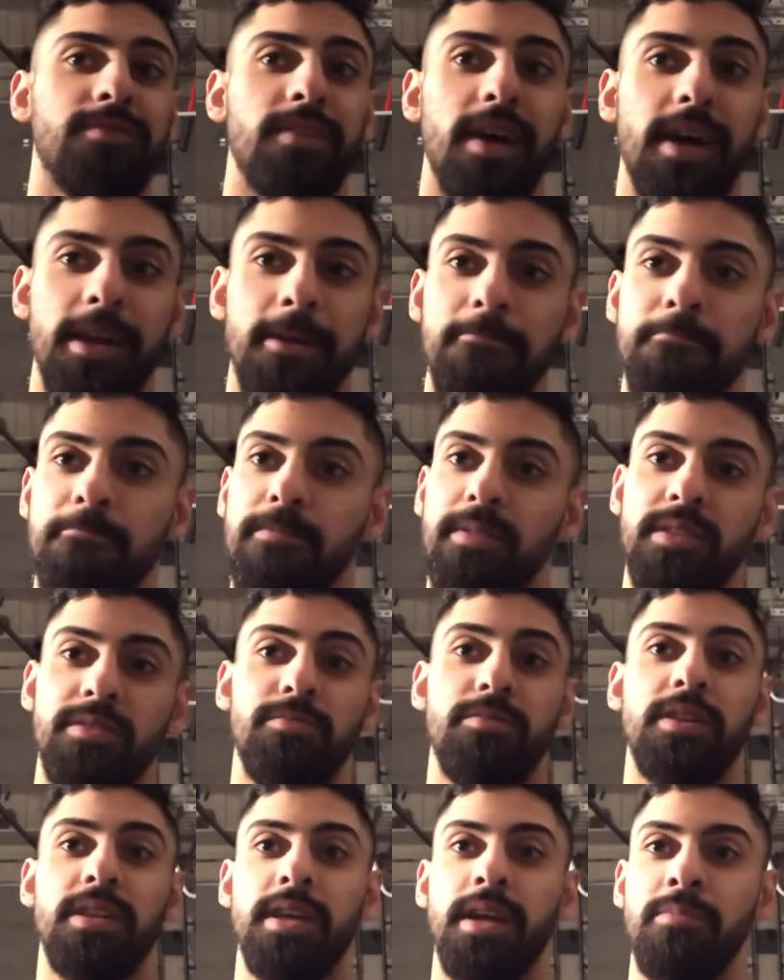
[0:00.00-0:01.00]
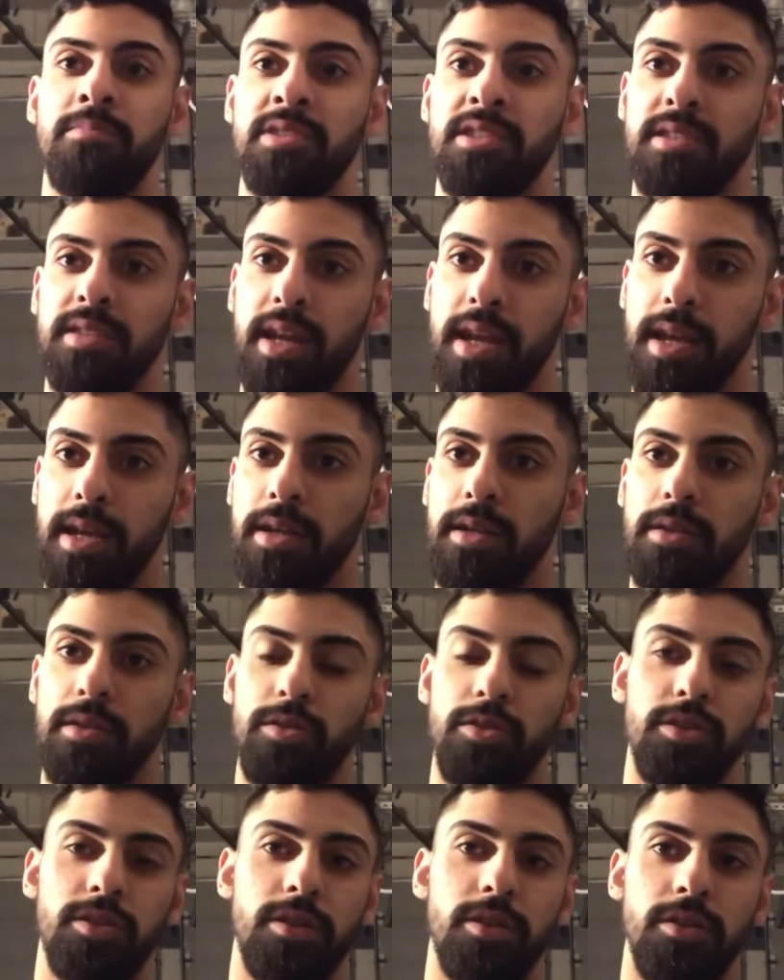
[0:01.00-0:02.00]
fight is really a mistake.
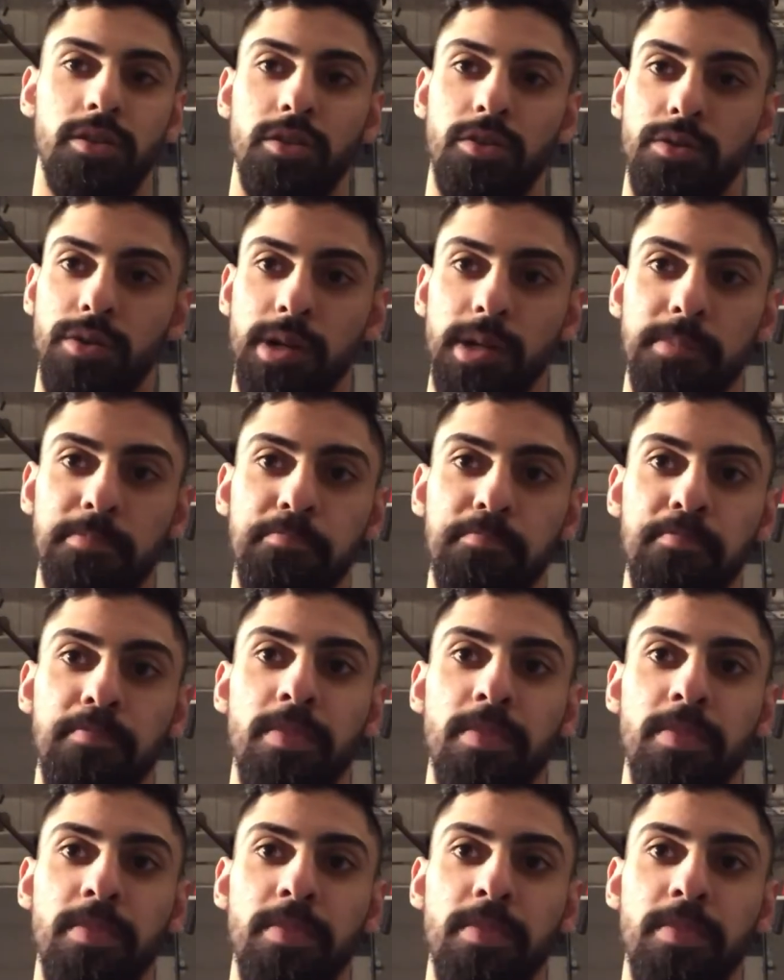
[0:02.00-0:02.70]
You shouldn't do it.